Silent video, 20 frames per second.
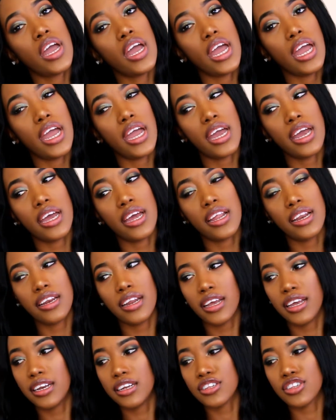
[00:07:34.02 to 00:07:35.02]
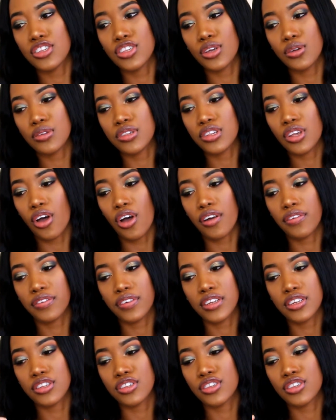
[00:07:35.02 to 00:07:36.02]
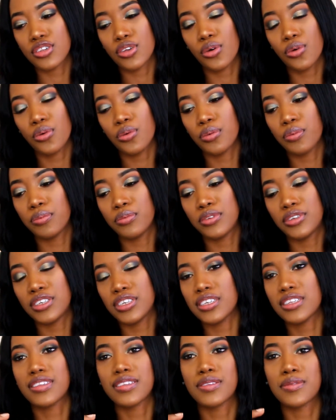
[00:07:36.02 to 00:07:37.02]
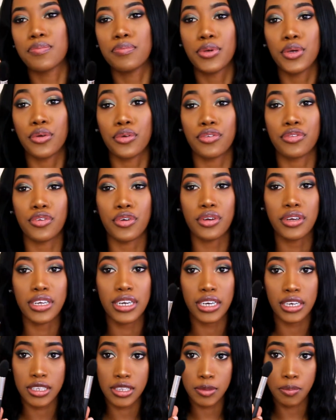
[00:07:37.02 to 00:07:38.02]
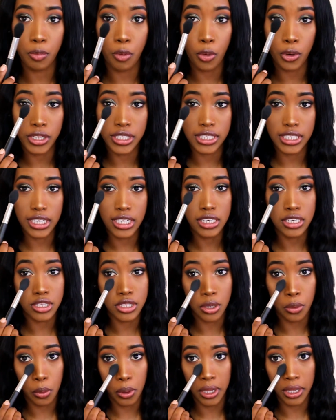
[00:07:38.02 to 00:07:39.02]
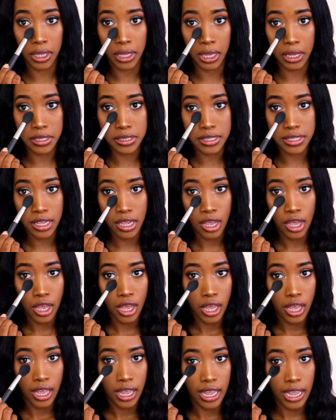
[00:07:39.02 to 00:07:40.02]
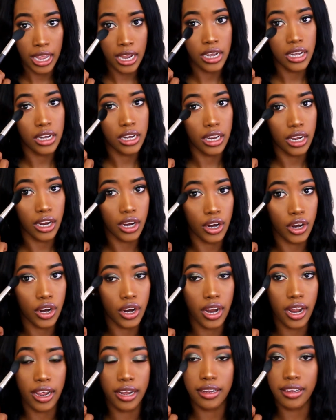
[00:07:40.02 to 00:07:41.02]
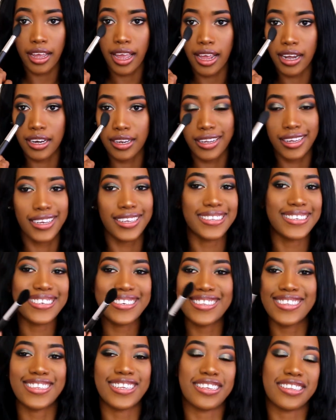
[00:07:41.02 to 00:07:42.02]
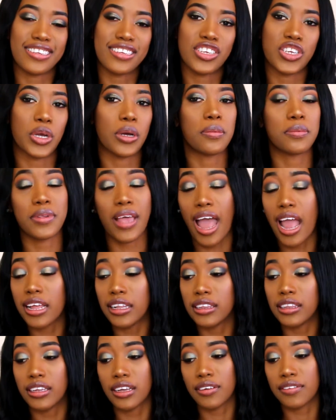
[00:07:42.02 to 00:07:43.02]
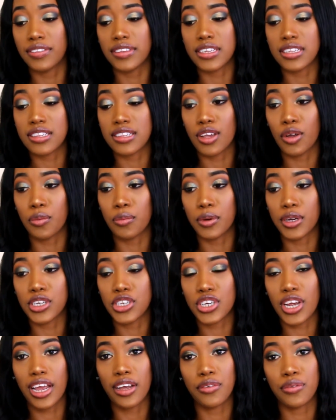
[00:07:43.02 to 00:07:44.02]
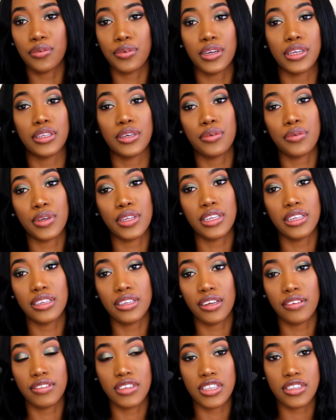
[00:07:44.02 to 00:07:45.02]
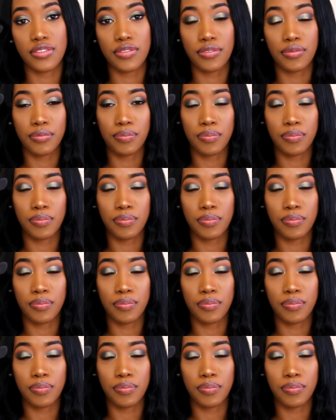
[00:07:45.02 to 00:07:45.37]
and it is so soft. It is so just beautiful, and it's pointed, so it gets in there and it just does its job. I love this so much. I really love this